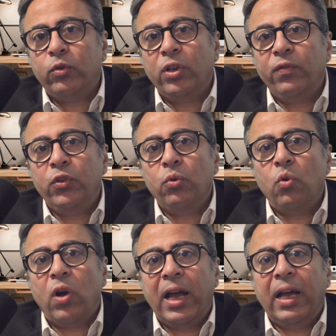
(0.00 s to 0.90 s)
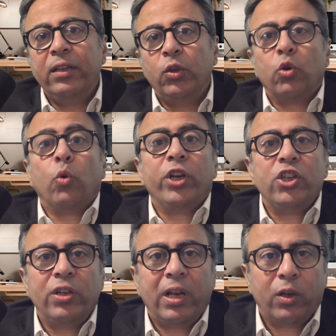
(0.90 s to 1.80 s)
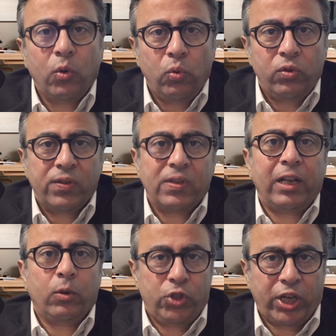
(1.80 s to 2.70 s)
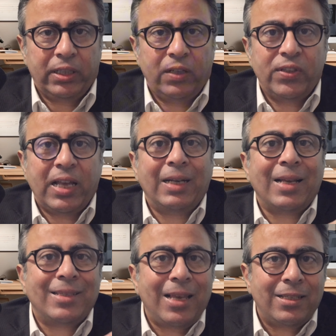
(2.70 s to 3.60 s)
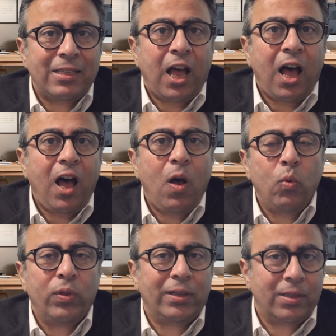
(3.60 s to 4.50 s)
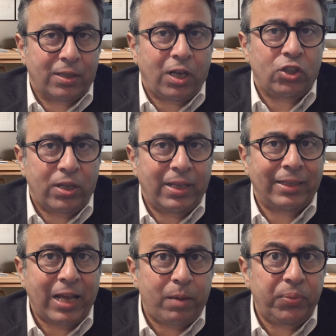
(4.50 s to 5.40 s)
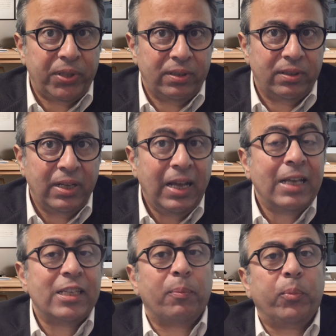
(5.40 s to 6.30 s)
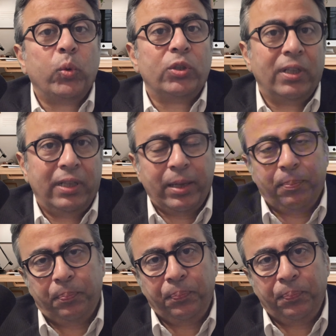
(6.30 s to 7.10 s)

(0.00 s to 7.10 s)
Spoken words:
to review your original goals and objectives and assess how the discussion that happened supported them.